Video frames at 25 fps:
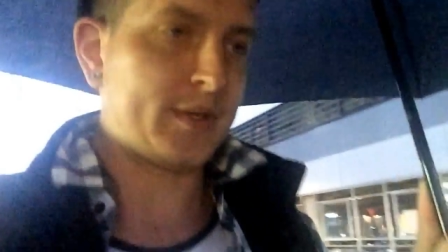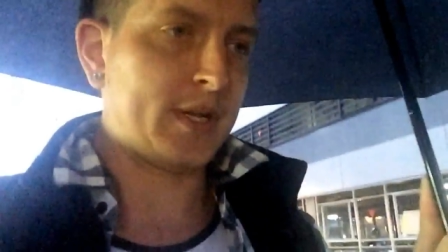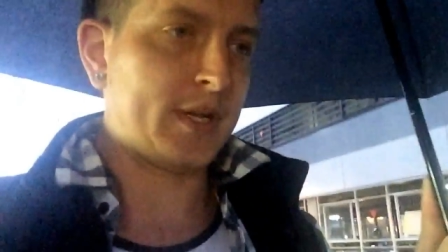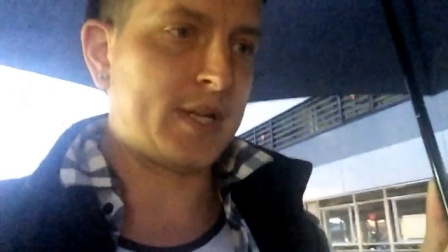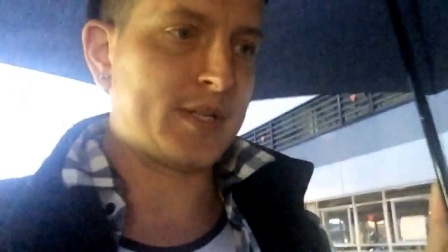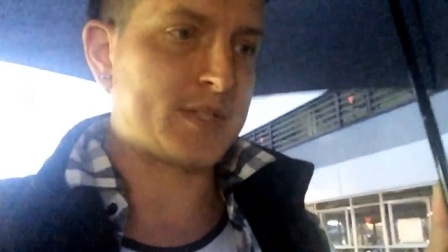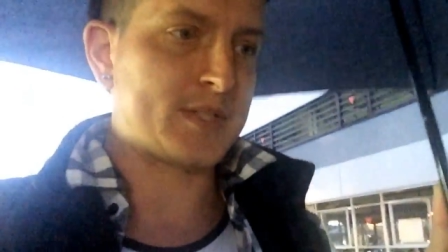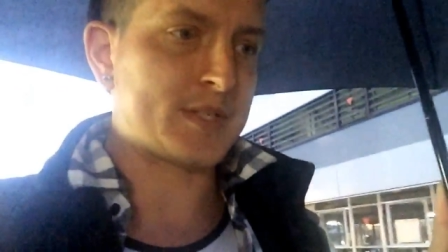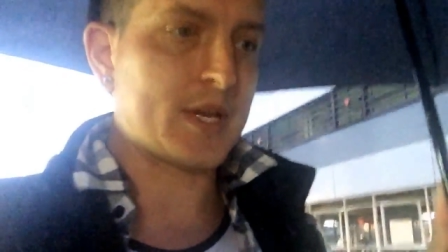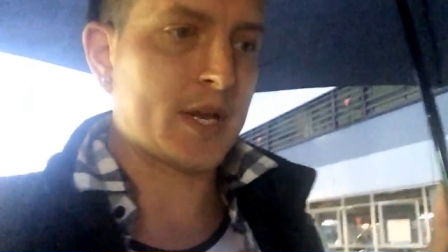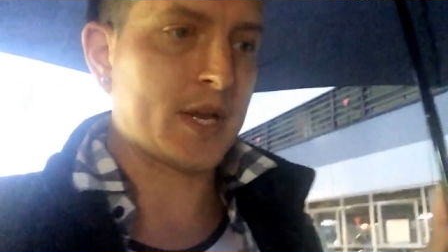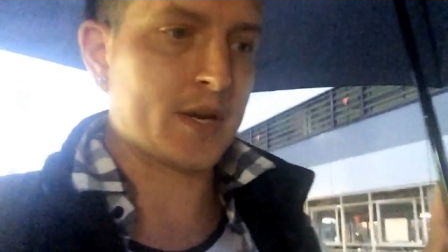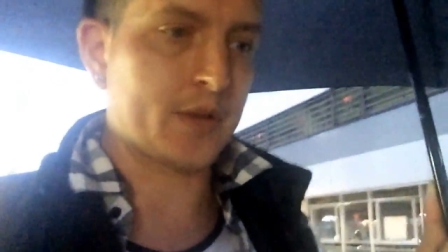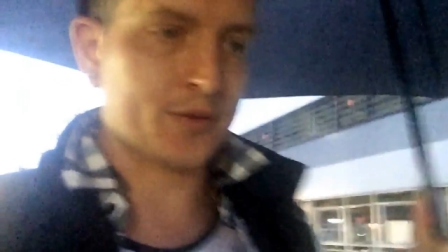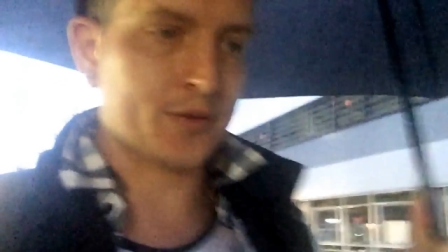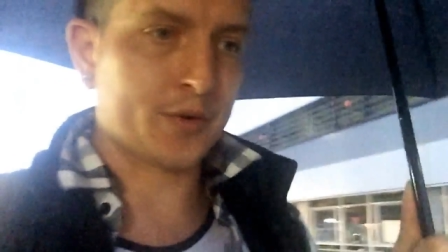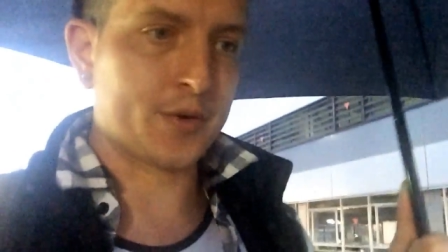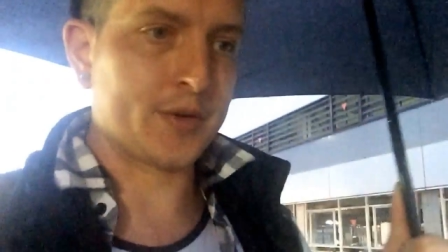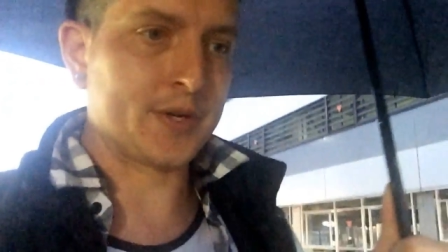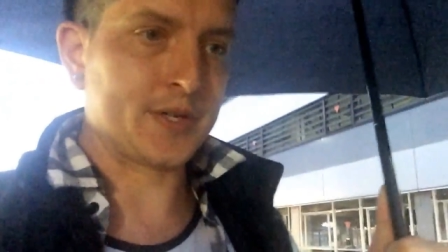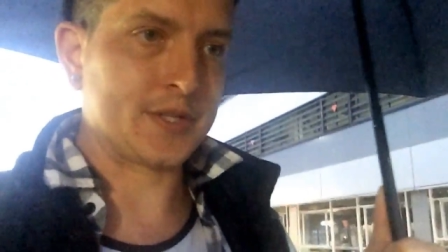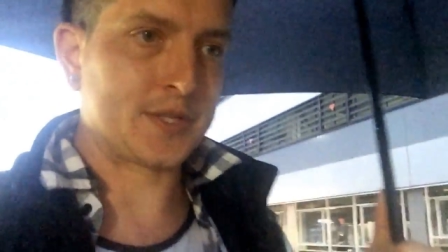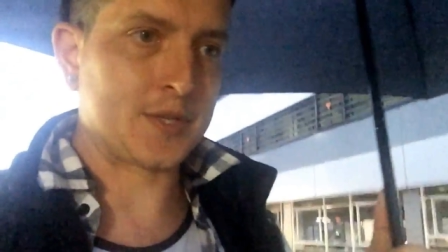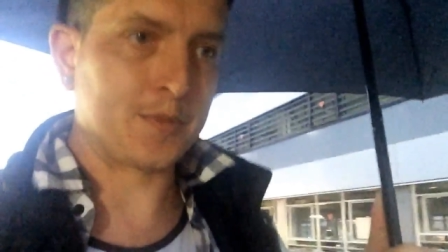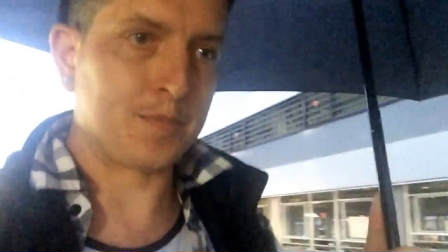and it's not
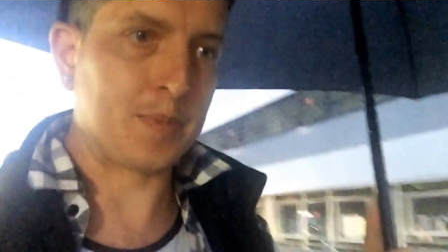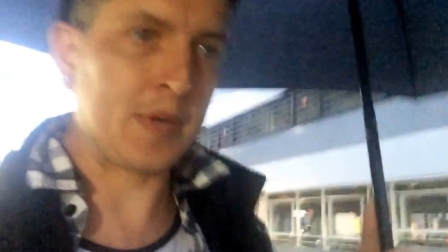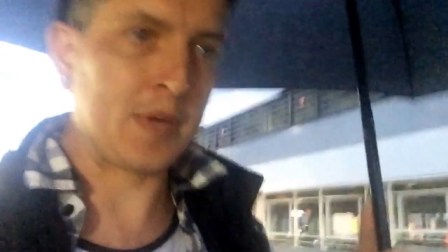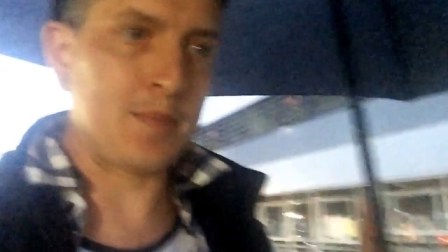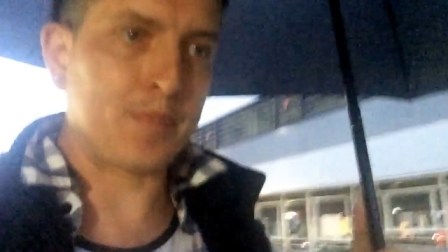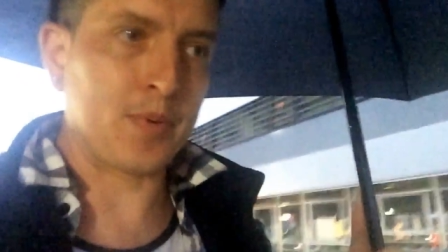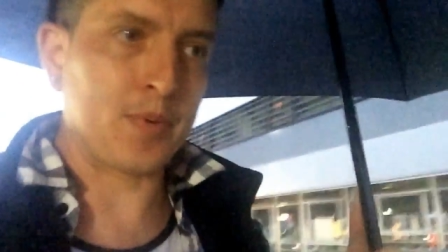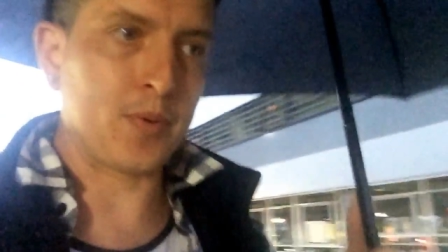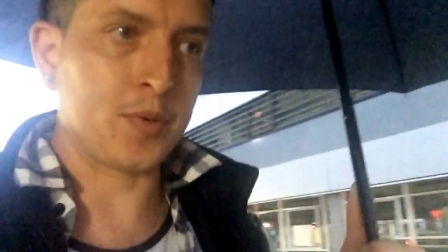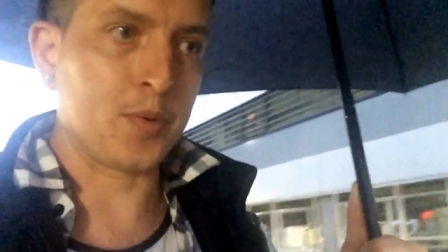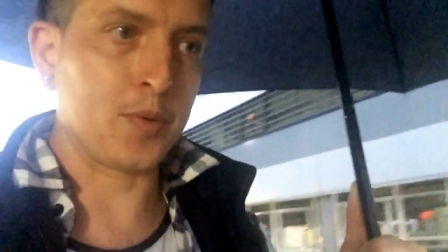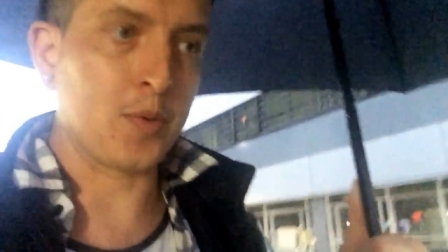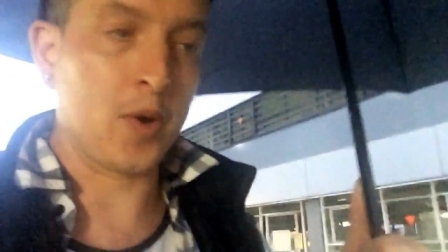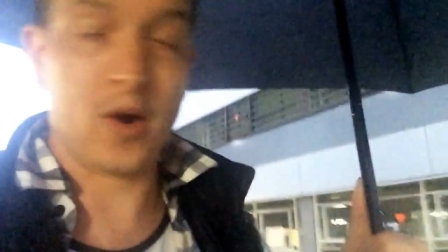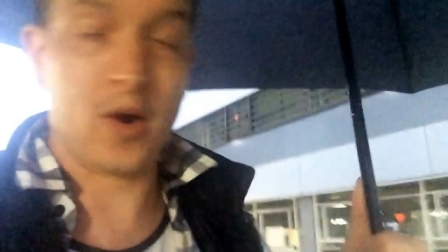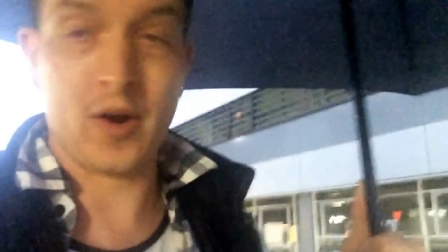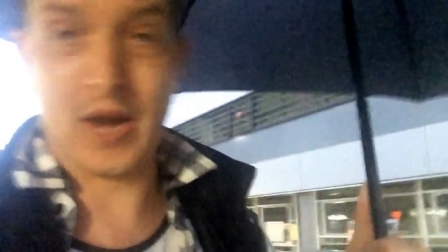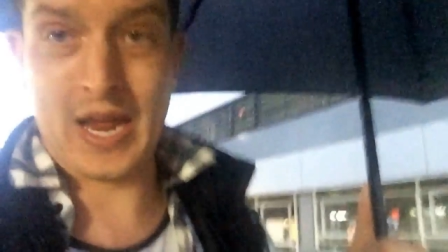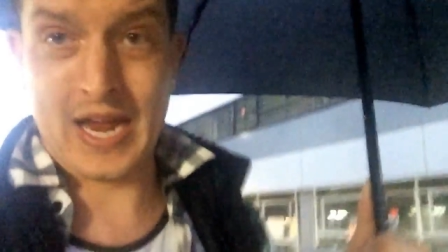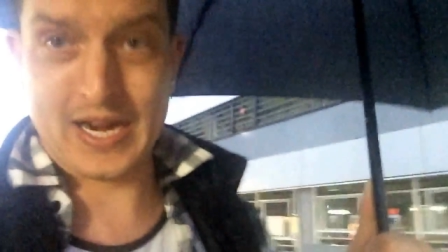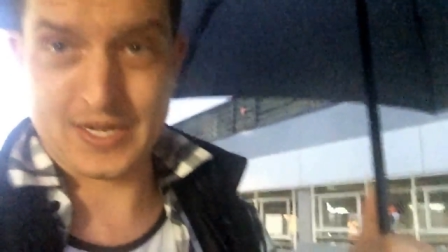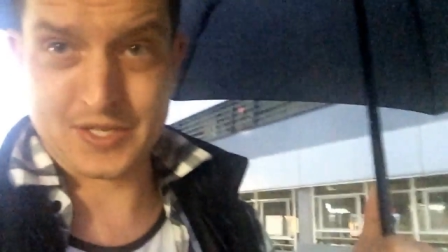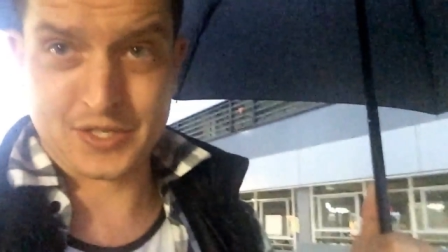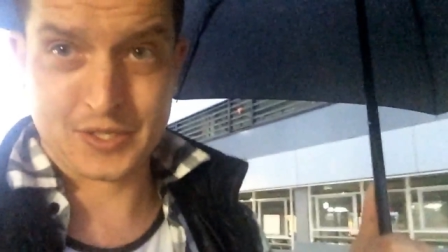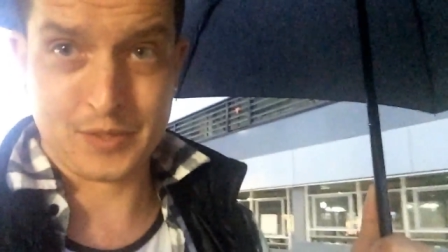alluring to people who are
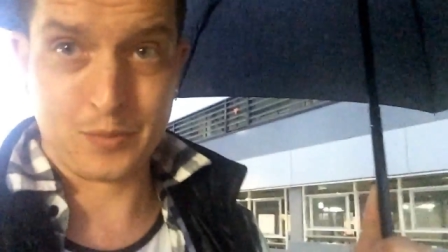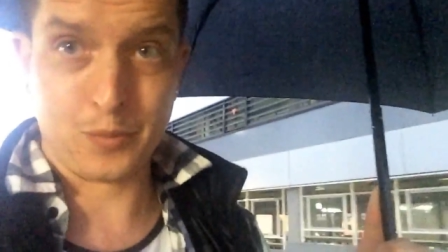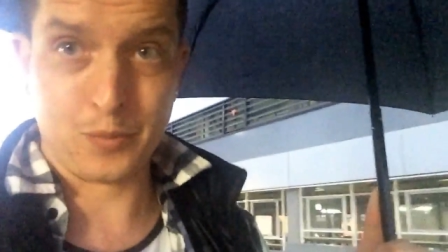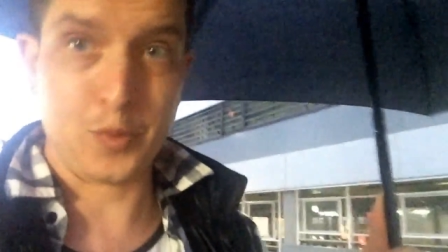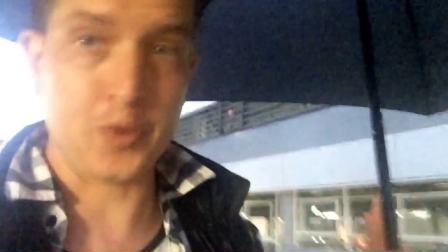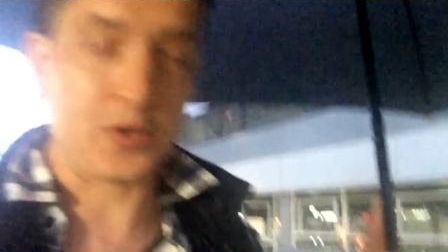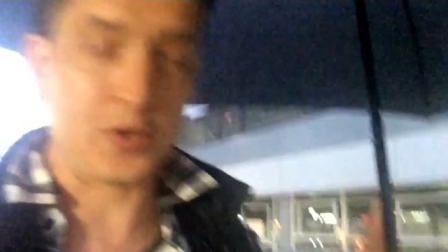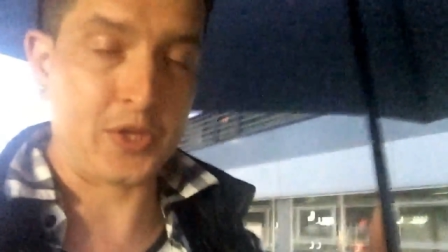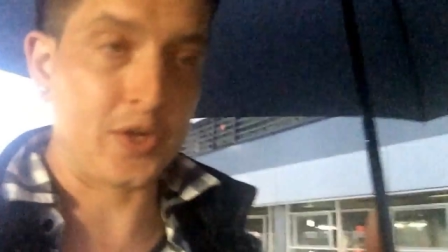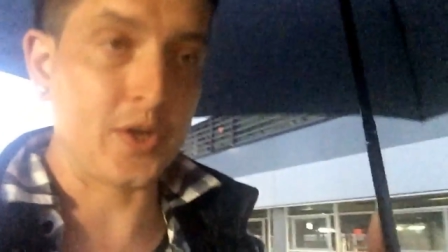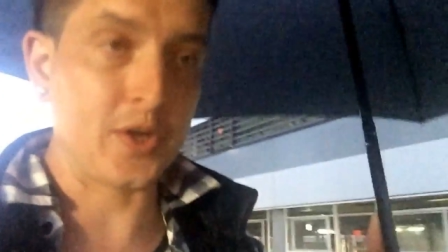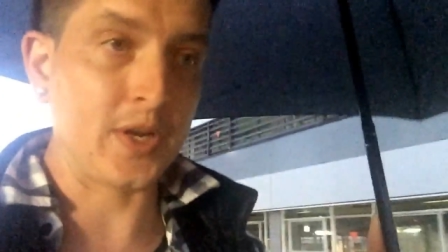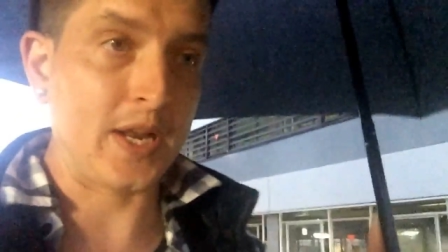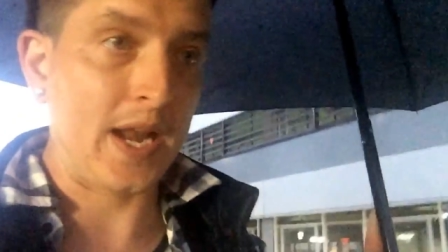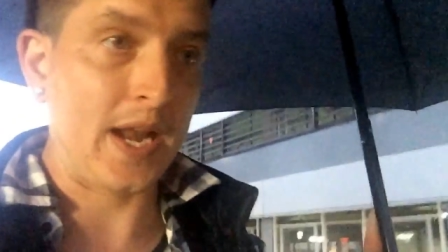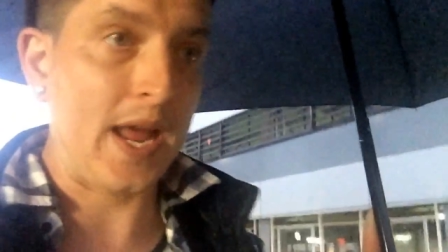actually really good at